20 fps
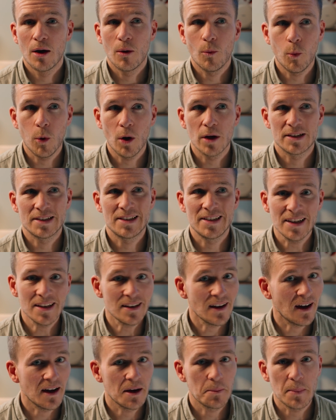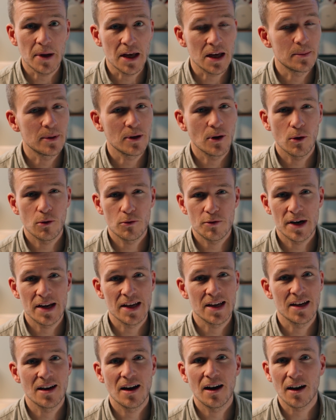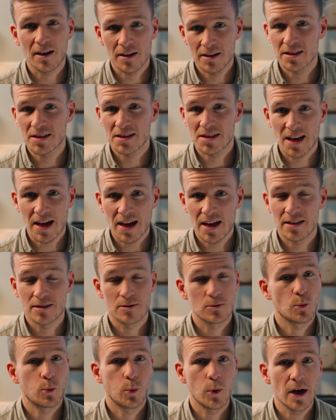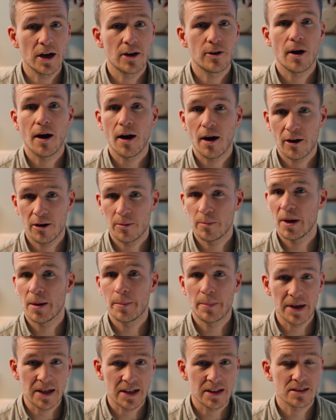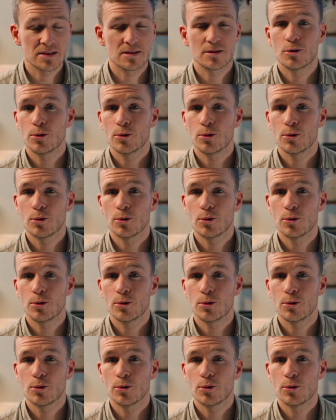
What did I maybe already understand? Where are my biggest